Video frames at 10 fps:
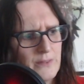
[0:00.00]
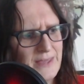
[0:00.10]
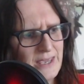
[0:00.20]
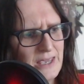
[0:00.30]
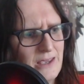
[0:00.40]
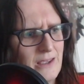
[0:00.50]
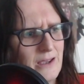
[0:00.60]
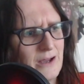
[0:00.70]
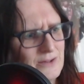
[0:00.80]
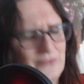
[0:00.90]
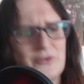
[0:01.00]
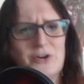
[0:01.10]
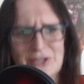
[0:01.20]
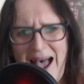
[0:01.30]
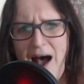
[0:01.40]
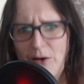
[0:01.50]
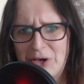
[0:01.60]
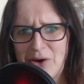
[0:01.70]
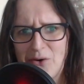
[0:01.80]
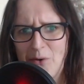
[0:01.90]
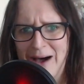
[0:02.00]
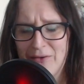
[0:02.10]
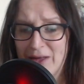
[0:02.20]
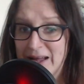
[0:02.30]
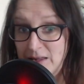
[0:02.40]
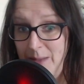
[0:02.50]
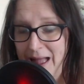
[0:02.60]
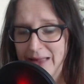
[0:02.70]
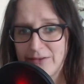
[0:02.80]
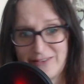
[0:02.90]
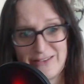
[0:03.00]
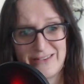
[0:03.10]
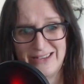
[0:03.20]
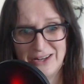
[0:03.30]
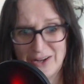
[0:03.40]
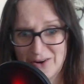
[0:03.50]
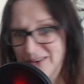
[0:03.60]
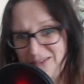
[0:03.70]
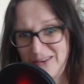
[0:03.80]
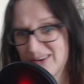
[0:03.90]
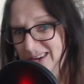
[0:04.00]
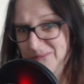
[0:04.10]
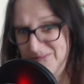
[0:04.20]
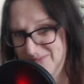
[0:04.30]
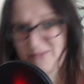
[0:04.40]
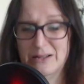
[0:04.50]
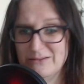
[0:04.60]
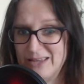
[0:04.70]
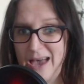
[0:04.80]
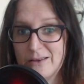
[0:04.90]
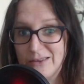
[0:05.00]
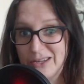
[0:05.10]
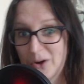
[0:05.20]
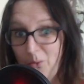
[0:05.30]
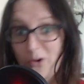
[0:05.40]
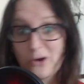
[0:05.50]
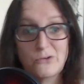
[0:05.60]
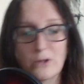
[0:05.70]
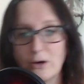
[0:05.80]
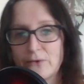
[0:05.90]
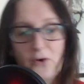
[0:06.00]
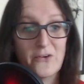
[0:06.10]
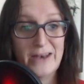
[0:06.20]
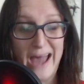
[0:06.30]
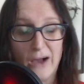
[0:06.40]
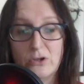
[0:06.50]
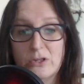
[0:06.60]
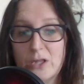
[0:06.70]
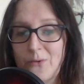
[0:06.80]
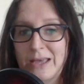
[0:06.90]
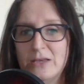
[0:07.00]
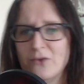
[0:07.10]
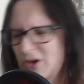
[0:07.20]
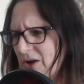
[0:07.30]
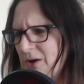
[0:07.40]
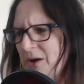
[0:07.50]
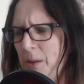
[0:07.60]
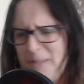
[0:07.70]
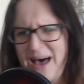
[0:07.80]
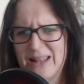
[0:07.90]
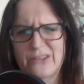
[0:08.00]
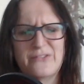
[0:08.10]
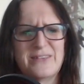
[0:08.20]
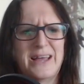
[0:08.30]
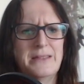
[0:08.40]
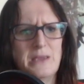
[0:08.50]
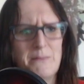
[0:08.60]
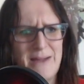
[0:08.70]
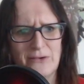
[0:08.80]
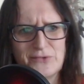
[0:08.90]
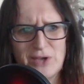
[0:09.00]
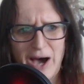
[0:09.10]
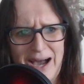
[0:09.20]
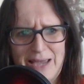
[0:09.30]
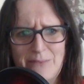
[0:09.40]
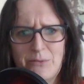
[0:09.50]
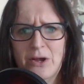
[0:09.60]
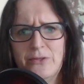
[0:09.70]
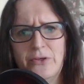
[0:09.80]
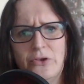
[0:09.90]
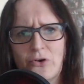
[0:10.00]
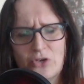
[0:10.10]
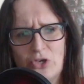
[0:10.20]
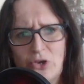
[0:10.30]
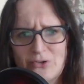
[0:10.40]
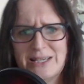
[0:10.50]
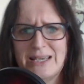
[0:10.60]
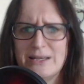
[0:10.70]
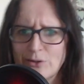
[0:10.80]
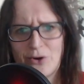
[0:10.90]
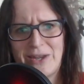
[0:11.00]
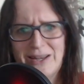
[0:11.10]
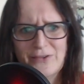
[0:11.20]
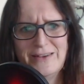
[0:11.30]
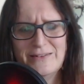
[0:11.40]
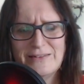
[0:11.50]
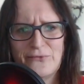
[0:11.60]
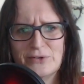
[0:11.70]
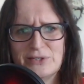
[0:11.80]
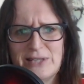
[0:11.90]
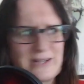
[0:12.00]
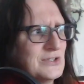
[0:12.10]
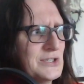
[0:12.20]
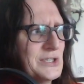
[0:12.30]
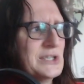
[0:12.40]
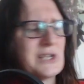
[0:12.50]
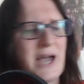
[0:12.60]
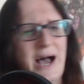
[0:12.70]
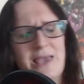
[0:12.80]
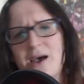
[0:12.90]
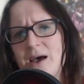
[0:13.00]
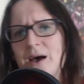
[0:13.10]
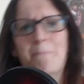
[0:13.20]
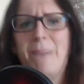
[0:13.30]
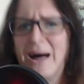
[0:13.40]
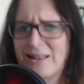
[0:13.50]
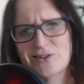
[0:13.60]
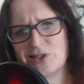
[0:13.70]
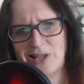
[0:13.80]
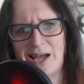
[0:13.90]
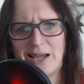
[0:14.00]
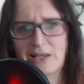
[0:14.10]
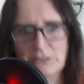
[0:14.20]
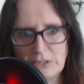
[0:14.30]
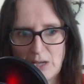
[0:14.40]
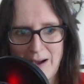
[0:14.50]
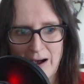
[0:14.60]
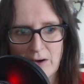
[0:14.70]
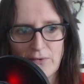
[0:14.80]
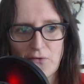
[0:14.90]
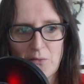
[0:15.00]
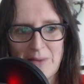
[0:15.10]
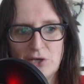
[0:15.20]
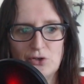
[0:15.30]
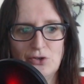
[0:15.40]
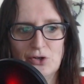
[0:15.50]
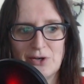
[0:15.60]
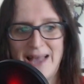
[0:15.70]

And of course, how you go about that depends, is going to, what you look for and how you do it. You've got to balance like the amount of time that you're using looking at these different sectors of the sky, and balance that against the amount of information you're